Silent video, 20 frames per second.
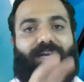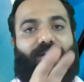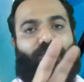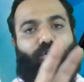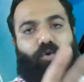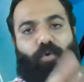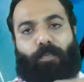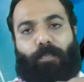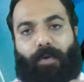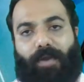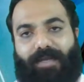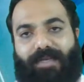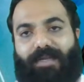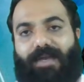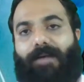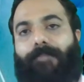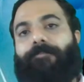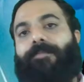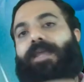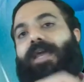and
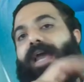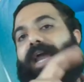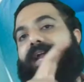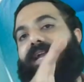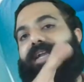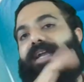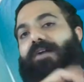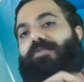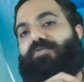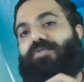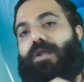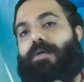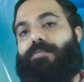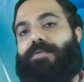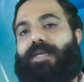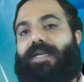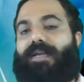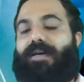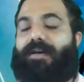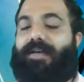downstream side, again, there are 2
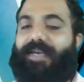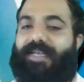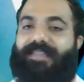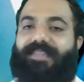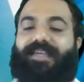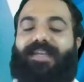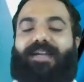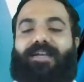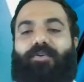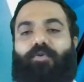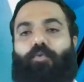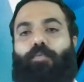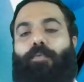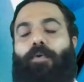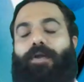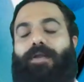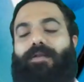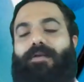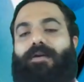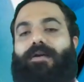points.
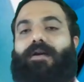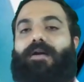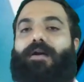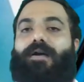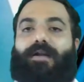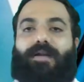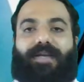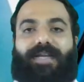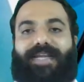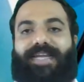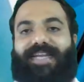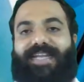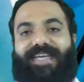DD is common.